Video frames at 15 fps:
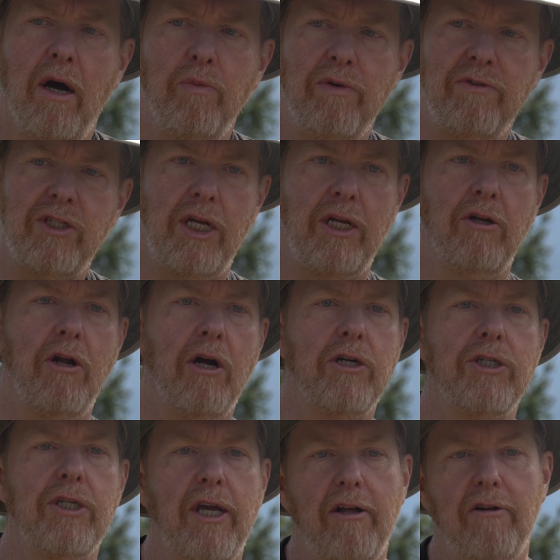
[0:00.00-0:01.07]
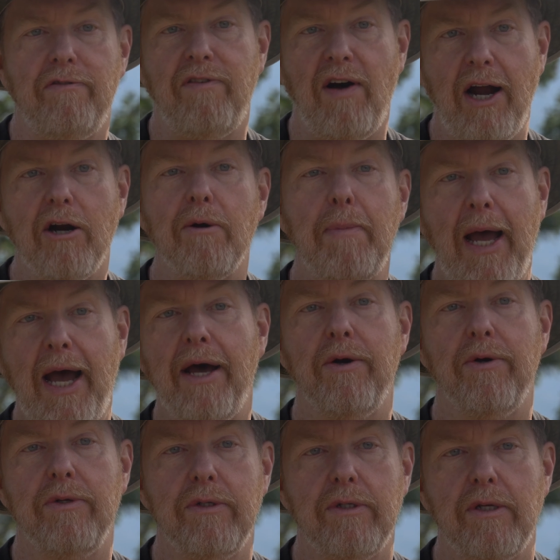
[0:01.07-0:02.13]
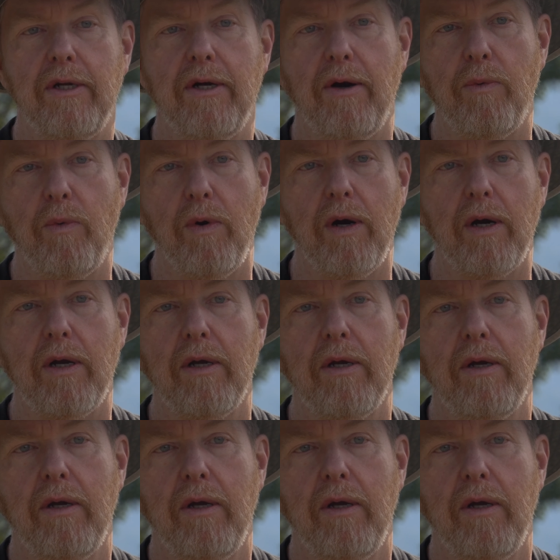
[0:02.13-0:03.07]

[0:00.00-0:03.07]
We've seen large-scale fire patterns in our work.